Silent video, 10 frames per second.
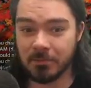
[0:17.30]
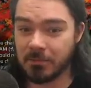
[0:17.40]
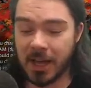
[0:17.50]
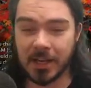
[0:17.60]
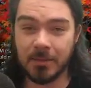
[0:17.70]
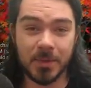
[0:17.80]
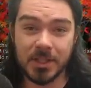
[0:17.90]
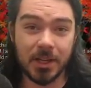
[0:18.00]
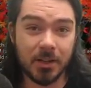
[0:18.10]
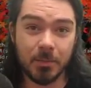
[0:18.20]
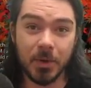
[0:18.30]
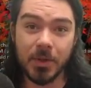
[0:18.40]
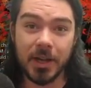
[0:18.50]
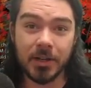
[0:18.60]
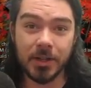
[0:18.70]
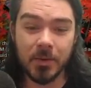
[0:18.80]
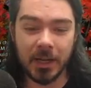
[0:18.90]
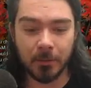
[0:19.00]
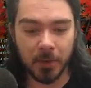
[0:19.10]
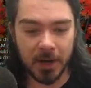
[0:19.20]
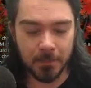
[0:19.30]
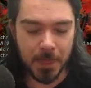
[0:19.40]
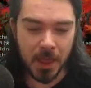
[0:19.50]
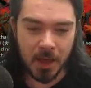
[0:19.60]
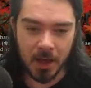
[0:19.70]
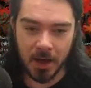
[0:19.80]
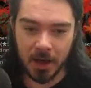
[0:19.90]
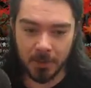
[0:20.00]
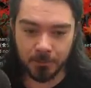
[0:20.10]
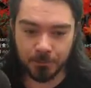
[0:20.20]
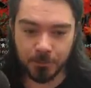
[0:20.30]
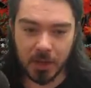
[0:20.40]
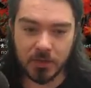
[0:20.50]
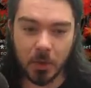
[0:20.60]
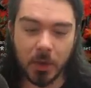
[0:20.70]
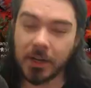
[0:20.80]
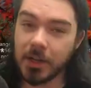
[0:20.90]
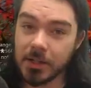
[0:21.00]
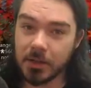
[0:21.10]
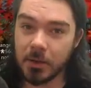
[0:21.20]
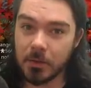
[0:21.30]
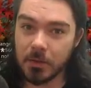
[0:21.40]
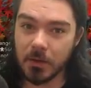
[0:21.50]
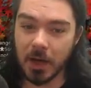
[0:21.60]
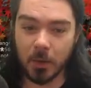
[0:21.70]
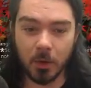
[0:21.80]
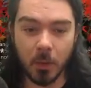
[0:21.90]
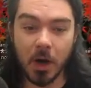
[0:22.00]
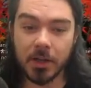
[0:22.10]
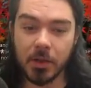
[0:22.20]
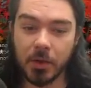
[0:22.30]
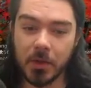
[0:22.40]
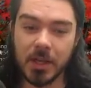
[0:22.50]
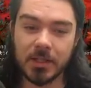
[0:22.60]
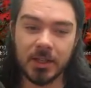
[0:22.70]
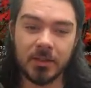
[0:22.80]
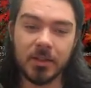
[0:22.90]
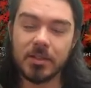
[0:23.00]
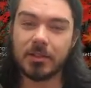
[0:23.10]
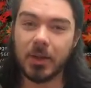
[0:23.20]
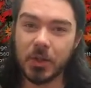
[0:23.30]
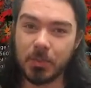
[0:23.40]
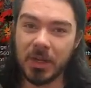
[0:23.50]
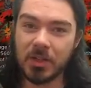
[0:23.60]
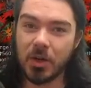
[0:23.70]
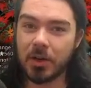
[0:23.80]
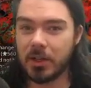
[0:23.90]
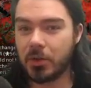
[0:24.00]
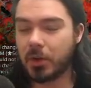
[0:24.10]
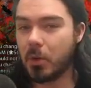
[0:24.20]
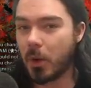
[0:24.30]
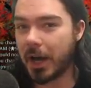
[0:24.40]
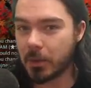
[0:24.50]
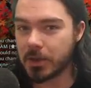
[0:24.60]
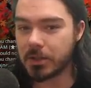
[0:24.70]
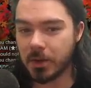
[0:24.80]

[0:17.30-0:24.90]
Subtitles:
any particular pull that you're doing, right? So what I'm going to do, I will walk you through this in slow speed, talking you through why we're doing